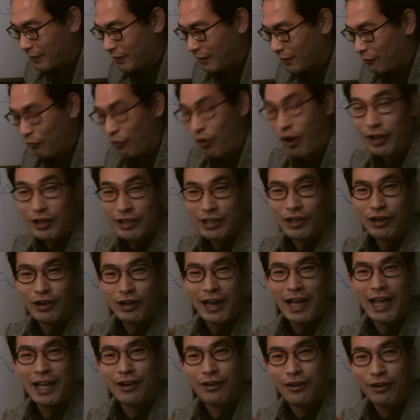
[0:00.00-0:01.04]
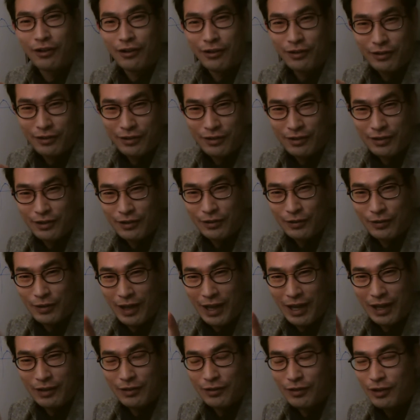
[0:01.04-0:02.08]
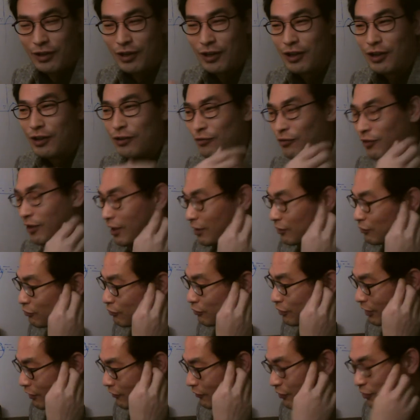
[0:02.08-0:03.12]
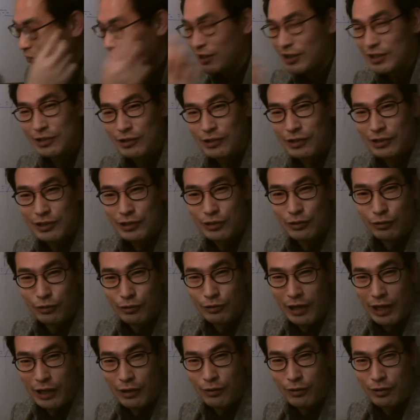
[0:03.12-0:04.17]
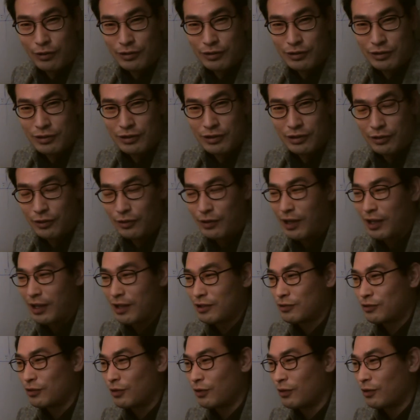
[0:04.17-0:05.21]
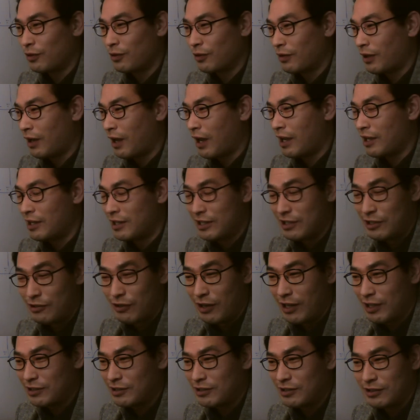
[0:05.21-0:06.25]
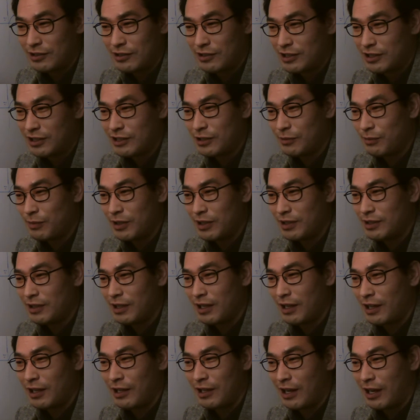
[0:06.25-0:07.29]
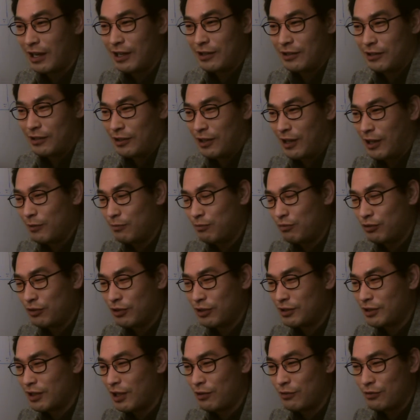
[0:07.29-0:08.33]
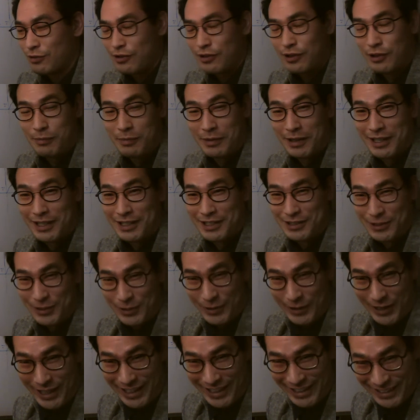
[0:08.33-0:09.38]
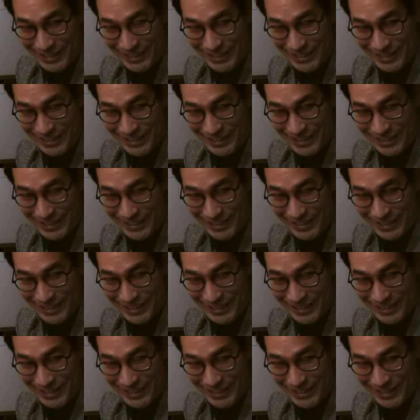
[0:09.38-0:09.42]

1 year later, okay, we had to review this school records. Okay, so I erased the 6 minutes and I put it down 3 minutes. Okay.